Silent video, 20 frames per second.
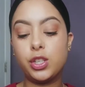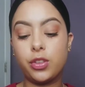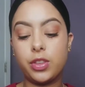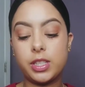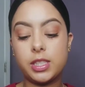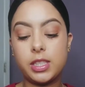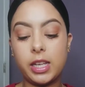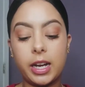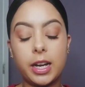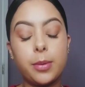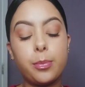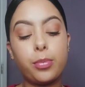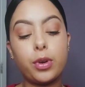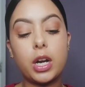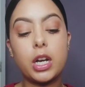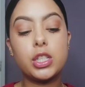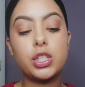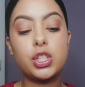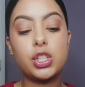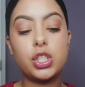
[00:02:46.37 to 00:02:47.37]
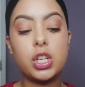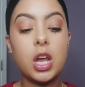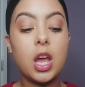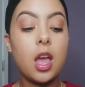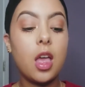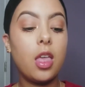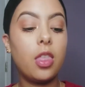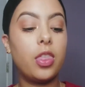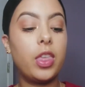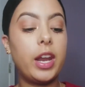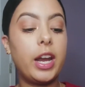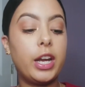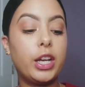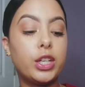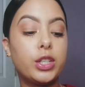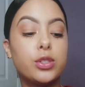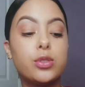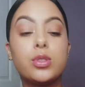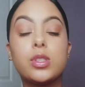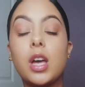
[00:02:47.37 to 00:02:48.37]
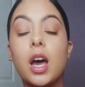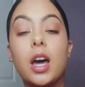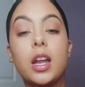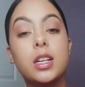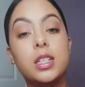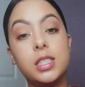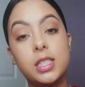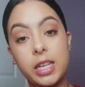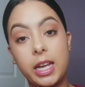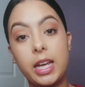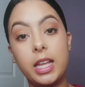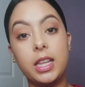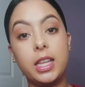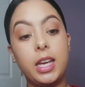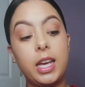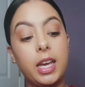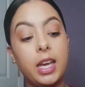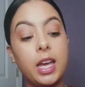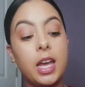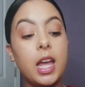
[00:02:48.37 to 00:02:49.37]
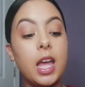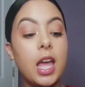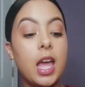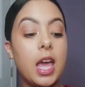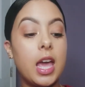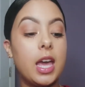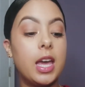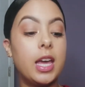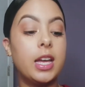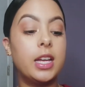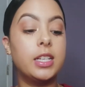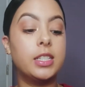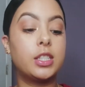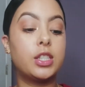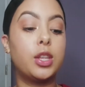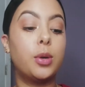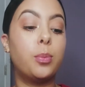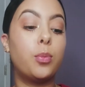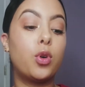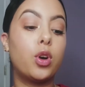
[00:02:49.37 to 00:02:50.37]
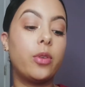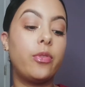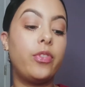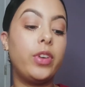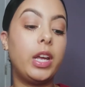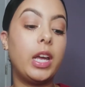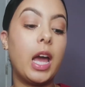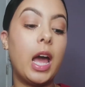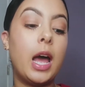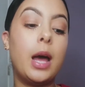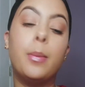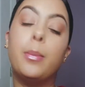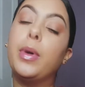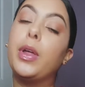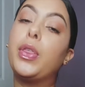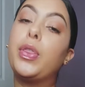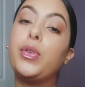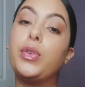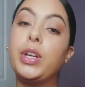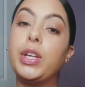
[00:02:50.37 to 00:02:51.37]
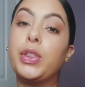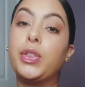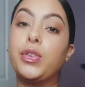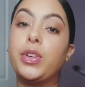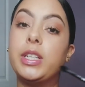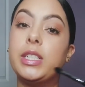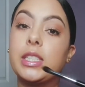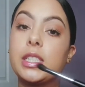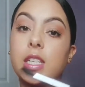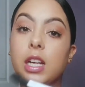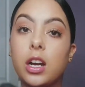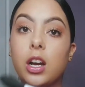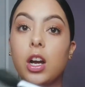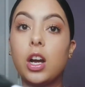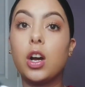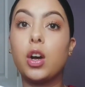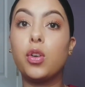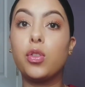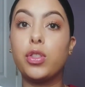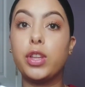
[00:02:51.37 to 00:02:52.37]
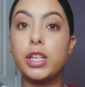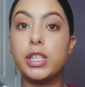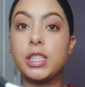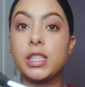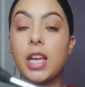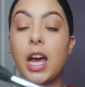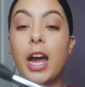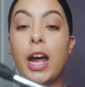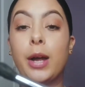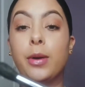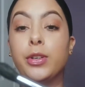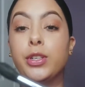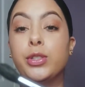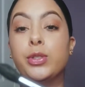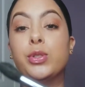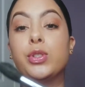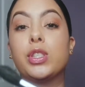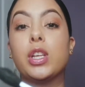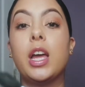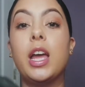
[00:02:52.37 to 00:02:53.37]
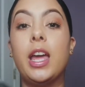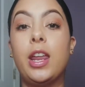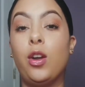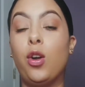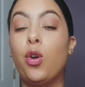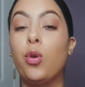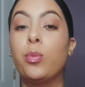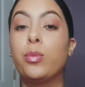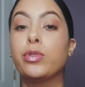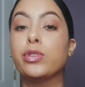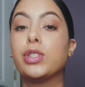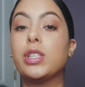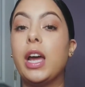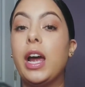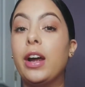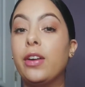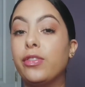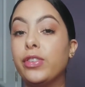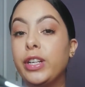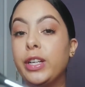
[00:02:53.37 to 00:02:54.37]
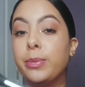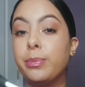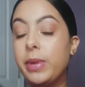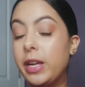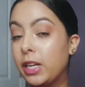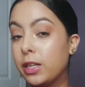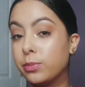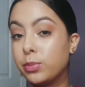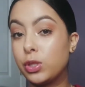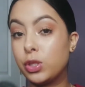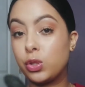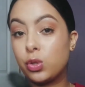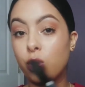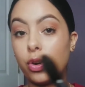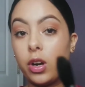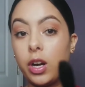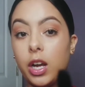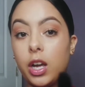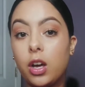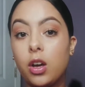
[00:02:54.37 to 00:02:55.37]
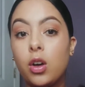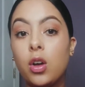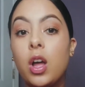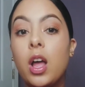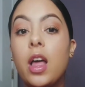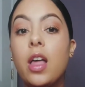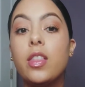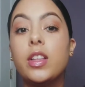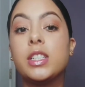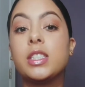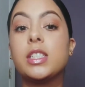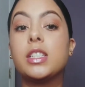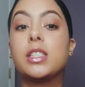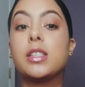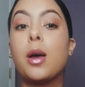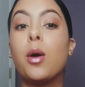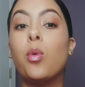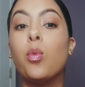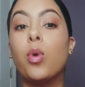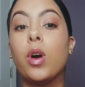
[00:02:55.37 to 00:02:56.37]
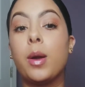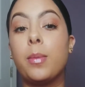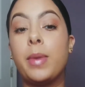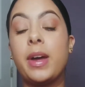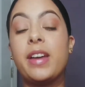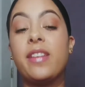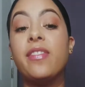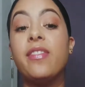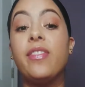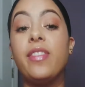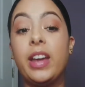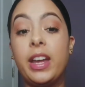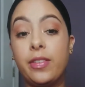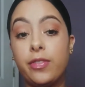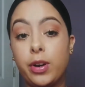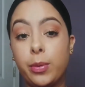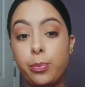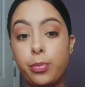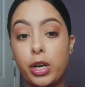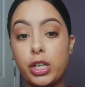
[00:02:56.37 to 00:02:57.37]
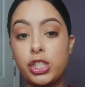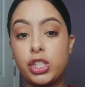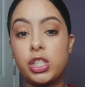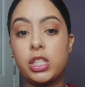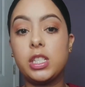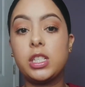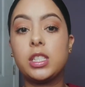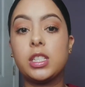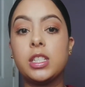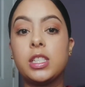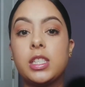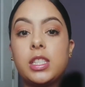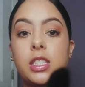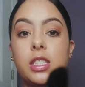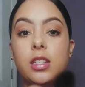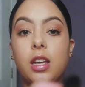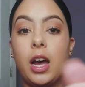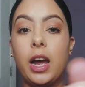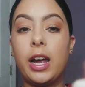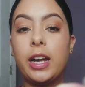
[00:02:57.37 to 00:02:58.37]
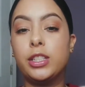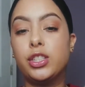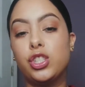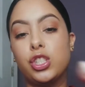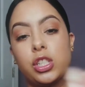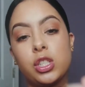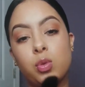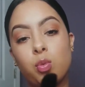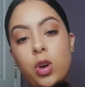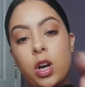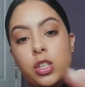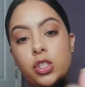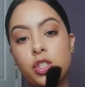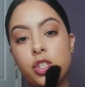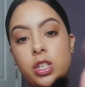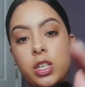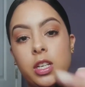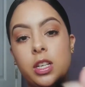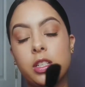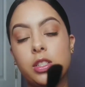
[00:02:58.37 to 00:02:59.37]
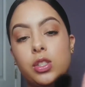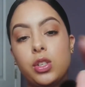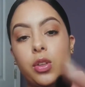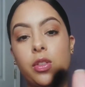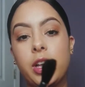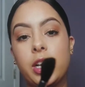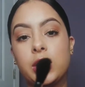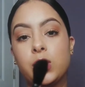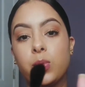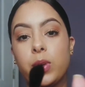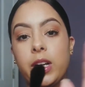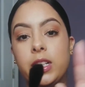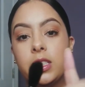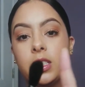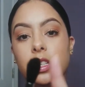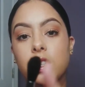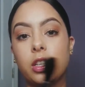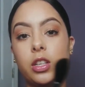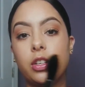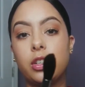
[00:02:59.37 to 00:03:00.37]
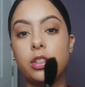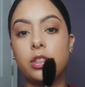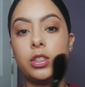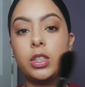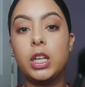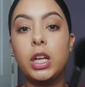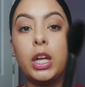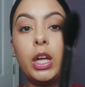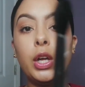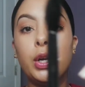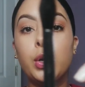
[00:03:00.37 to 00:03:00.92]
so the second brush that I use on a daily is the Morphe M330. This I use in almost every makeup tutorial. This is one of my favorite brushes. I just washed it, so that's why it's a little